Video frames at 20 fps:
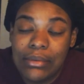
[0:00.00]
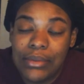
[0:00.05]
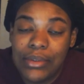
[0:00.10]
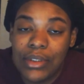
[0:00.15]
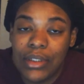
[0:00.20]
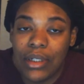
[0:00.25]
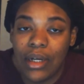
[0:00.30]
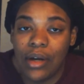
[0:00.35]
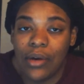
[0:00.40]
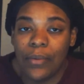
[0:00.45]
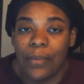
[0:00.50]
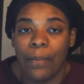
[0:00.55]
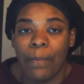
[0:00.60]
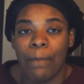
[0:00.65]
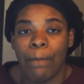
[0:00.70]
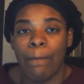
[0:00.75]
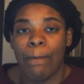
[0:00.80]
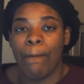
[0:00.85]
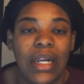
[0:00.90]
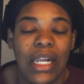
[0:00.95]
you know.
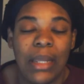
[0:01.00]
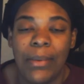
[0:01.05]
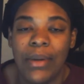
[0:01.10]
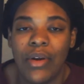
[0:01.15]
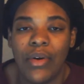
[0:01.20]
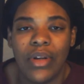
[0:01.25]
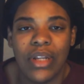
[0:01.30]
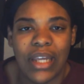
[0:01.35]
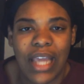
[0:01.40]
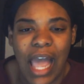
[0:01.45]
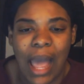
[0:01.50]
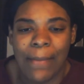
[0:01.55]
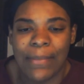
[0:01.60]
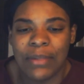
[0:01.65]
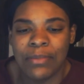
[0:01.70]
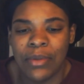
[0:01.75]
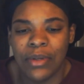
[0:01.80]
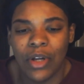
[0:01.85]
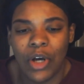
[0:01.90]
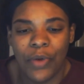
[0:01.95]
Let me know in the
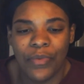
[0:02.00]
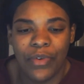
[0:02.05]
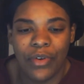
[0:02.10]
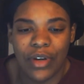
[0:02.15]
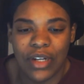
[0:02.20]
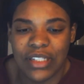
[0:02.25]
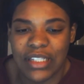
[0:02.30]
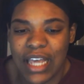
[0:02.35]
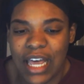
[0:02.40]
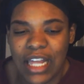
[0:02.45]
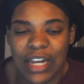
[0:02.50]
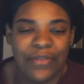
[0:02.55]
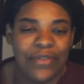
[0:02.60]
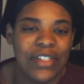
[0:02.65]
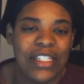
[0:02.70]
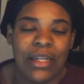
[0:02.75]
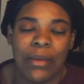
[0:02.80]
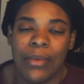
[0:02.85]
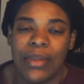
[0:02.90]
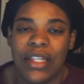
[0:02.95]
comments below if you're excited for
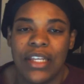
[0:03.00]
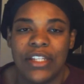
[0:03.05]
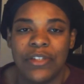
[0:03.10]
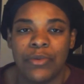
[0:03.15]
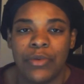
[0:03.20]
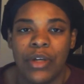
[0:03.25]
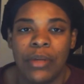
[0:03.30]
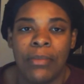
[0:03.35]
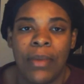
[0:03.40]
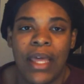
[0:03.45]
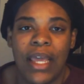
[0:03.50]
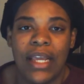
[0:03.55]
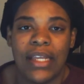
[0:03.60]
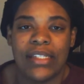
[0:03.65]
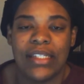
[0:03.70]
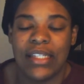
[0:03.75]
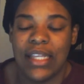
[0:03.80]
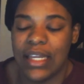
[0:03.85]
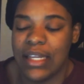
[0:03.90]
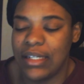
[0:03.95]
some of these
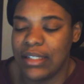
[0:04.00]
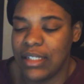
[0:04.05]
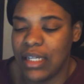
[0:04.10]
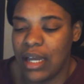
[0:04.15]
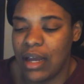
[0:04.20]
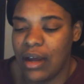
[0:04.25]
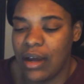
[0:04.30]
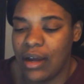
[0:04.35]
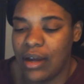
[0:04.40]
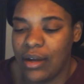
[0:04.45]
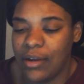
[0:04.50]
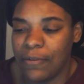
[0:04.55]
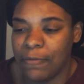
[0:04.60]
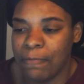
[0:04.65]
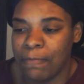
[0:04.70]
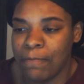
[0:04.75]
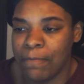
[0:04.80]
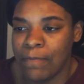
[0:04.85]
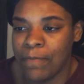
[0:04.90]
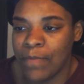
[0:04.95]
remakes and
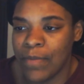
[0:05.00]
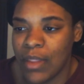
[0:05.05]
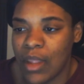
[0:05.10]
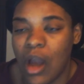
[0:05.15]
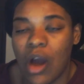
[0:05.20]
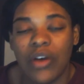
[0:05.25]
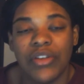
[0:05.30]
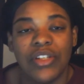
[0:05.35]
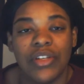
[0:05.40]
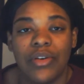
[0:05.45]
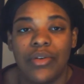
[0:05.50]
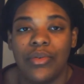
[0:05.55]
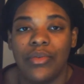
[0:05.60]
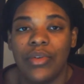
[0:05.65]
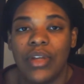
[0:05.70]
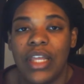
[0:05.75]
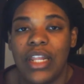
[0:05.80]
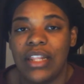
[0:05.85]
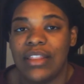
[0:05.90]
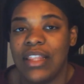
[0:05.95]

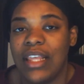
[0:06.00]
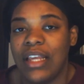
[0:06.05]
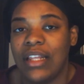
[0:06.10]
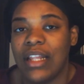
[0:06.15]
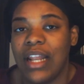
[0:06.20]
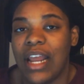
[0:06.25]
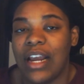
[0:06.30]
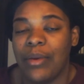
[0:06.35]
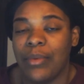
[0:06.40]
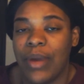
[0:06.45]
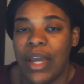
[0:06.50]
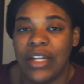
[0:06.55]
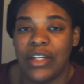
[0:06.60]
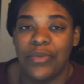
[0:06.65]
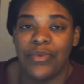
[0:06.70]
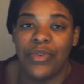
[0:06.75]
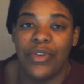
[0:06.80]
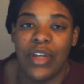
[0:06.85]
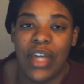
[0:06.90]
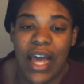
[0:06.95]
Also, anything that I can react
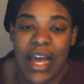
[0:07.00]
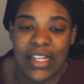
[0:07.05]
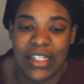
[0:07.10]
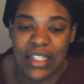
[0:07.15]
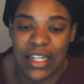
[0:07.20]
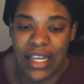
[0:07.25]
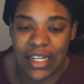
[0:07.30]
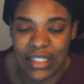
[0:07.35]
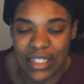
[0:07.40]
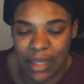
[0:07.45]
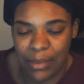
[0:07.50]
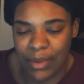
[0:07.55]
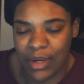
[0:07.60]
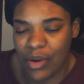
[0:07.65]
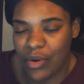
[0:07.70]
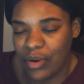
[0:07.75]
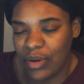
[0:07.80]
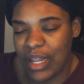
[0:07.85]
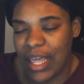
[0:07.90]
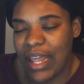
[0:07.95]
to for you guys next, let me
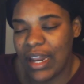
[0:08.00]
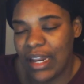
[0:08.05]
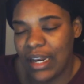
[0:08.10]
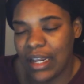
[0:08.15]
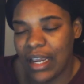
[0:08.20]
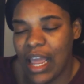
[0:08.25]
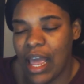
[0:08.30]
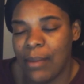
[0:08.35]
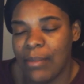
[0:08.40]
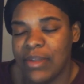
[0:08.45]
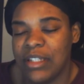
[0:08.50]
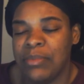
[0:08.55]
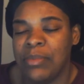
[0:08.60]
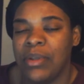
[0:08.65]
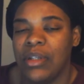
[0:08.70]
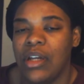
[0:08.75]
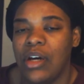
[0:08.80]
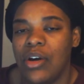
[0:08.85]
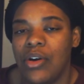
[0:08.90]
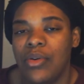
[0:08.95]
know on that in the comments
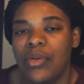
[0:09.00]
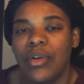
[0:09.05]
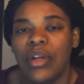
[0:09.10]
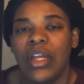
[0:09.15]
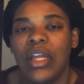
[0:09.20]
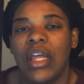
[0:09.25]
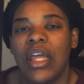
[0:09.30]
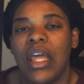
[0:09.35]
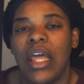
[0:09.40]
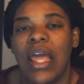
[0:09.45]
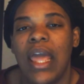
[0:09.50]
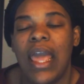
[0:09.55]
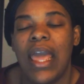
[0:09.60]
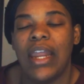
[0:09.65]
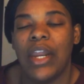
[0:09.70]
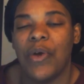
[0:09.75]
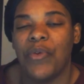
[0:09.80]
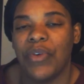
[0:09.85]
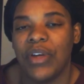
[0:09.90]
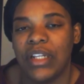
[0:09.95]
below.
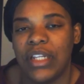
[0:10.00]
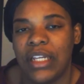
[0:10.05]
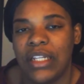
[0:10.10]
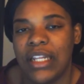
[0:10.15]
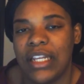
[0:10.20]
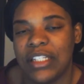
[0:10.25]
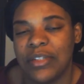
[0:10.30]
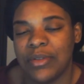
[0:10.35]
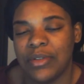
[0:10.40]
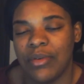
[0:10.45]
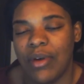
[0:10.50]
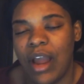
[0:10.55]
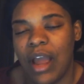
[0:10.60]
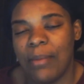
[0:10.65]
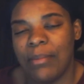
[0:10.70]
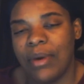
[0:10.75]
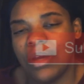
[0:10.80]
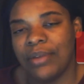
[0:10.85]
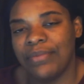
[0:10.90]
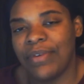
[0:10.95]
And don't forget to hit that
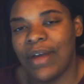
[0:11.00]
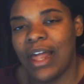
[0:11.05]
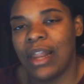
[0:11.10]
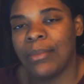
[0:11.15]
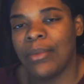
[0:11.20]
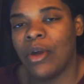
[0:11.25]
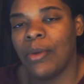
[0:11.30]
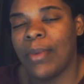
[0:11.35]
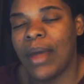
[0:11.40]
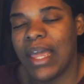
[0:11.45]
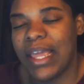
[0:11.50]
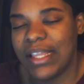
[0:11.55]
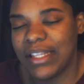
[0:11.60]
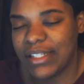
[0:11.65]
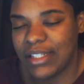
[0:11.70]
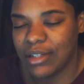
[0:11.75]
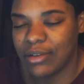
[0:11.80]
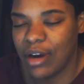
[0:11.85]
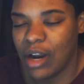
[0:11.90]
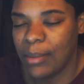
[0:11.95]
subscribe button, follow me on my
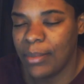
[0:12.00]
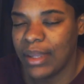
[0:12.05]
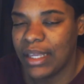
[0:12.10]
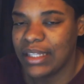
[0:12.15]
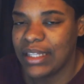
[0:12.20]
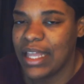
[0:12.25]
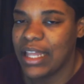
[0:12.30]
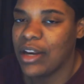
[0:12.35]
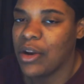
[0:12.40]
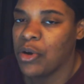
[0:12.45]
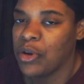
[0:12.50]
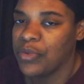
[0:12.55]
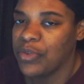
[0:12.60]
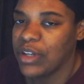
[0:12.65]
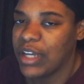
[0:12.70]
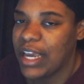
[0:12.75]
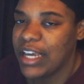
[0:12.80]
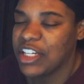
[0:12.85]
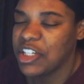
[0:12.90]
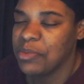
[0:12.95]
Instagram, and hit that
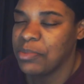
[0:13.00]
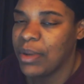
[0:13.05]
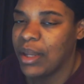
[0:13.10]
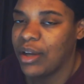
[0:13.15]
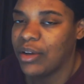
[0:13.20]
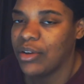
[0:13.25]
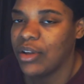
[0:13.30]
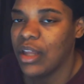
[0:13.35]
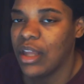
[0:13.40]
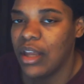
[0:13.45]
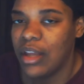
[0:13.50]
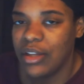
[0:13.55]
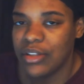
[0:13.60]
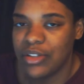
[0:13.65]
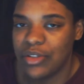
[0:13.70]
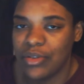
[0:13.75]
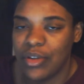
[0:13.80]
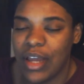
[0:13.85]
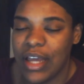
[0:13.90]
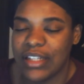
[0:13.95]
notification bell
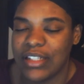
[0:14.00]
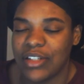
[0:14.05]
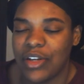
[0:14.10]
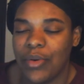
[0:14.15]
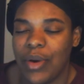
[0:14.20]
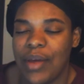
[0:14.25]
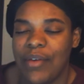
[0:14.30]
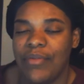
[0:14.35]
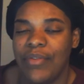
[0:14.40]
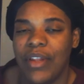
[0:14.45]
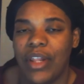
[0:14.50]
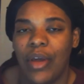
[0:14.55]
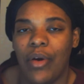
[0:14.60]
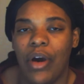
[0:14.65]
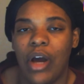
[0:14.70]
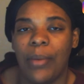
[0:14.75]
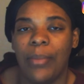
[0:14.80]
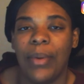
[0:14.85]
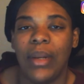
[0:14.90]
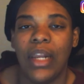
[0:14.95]
so you guys know that video
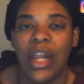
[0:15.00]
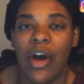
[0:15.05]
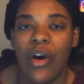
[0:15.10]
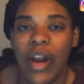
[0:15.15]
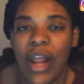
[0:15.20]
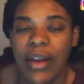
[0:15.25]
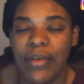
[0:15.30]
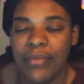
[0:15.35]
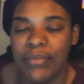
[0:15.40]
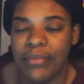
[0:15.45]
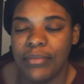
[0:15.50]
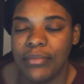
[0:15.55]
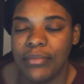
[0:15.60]
up and loaded.